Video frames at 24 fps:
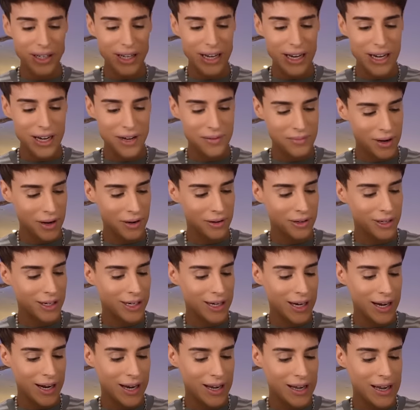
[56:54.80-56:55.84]
in
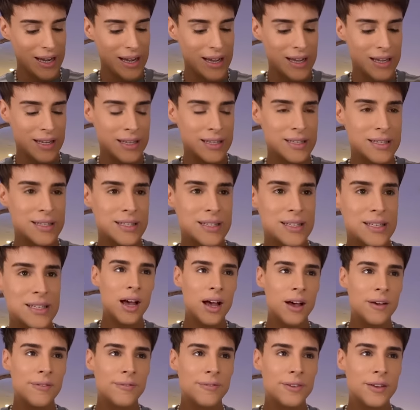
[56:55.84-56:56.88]
America is
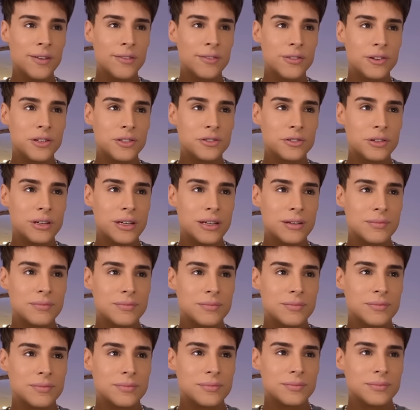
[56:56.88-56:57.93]
a fever dream.